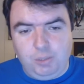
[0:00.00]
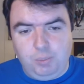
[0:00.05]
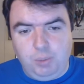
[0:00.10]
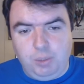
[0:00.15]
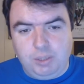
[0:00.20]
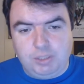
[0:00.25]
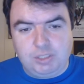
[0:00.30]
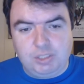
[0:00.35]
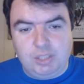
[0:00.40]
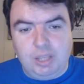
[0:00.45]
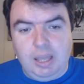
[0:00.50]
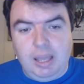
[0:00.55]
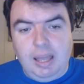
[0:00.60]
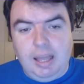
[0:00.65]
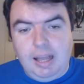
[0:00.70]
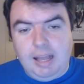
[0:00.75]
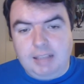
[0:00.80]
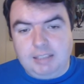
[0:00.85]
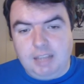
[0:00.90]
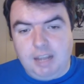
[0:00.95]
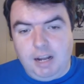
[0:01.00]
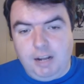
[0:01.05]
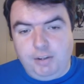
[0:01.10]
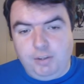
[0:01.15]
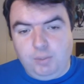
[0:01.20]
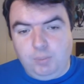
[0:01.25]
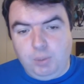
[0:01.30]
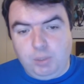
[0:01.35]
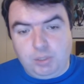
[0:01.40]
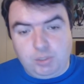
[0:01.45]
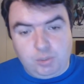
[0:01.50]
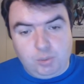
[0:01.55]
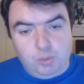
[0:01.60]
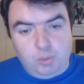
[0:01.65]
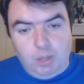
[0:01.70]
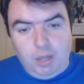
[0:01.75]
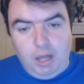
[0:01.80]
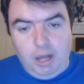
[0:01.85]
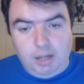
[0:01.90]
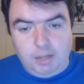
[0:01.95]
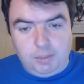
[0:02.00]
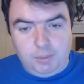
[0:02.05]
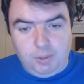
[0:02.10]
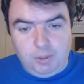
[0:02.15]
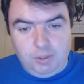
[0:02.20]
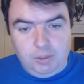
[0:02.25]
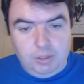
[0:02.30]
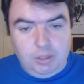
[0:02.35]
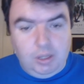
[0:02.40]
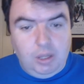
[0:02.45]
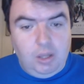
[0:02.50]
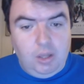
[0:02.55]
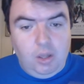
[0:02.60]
and third books as audiobooks through Audible.